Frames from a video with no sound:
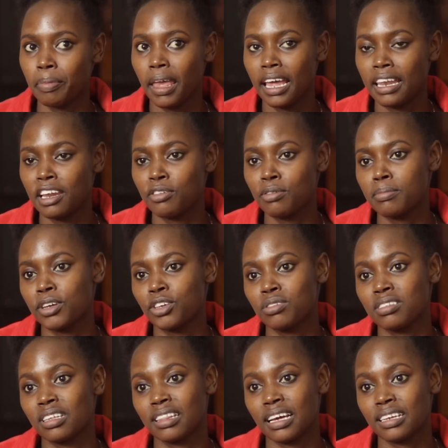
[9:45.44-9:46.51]
remember
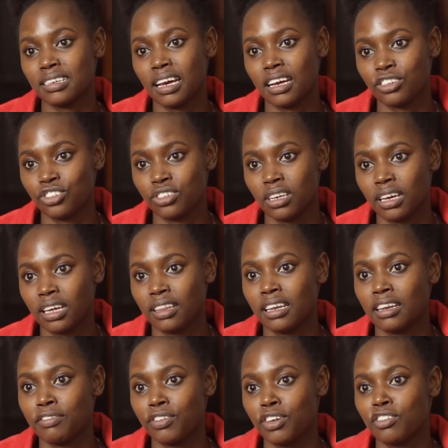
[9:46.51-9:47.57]
using that hashtag. Then
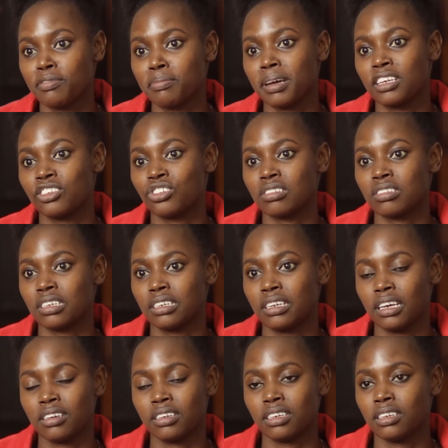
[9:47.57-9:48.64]
a friend of mine just said,
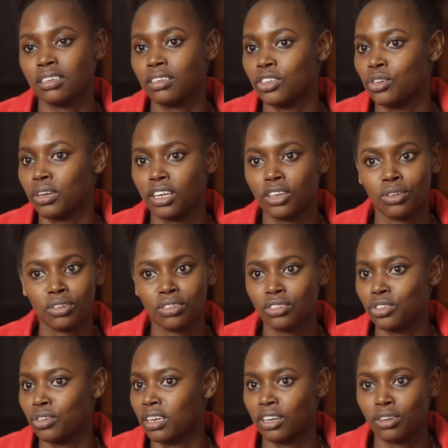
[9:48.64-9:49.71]
Irene, you
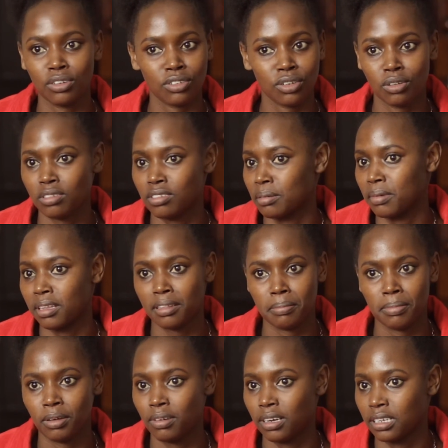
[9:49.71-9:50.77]
cannot call Samantha
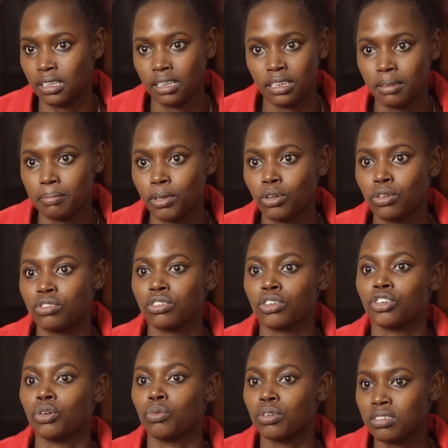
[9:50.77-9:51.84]
Bewakile, because now
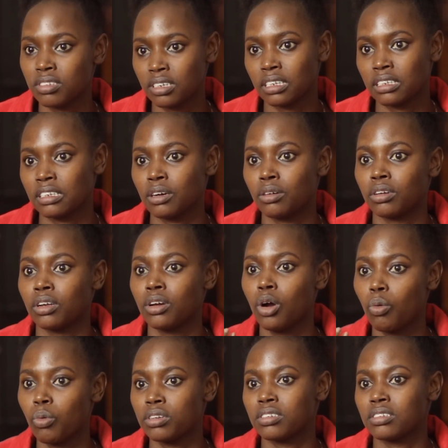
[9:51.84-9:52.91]
you're watering down
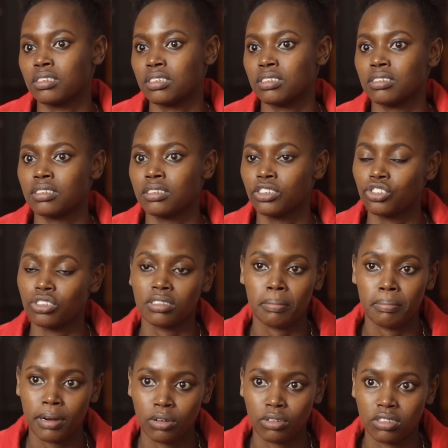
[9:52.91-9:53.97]
what it is she's
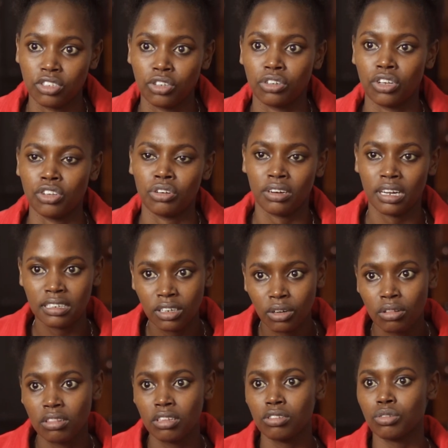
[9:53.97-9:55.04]
about. You're riding
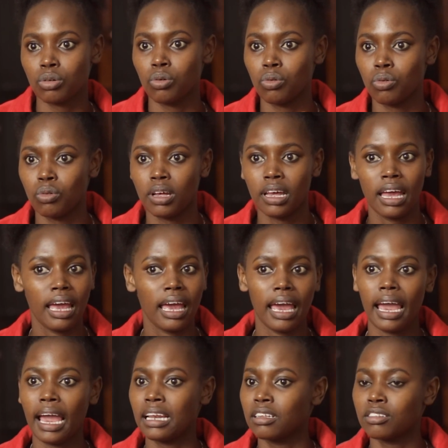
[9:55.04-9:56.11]
on this whole,
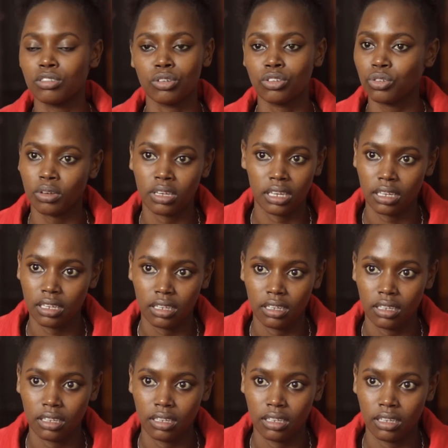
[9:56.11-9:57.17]
and it's not okay.
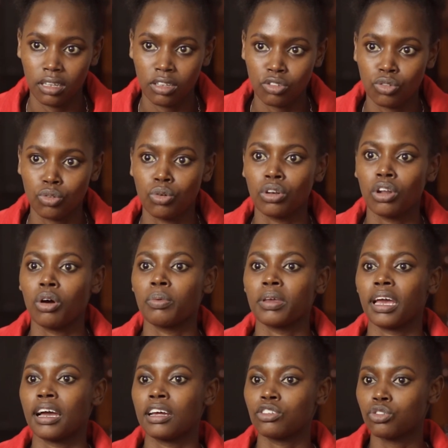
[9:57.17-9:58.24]
So now we
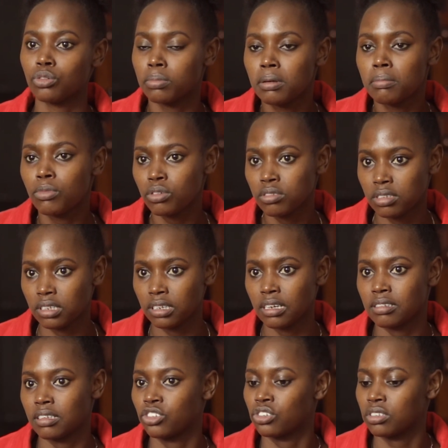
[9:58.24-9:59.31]
had to be more
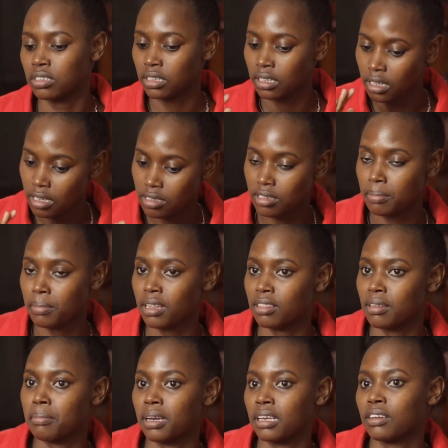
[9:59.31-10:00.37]
serious and just say
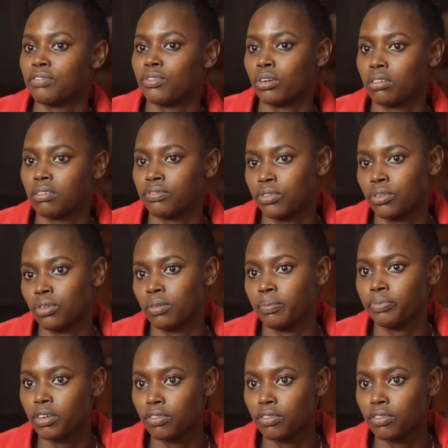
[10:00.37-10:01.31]
Samantha Maina for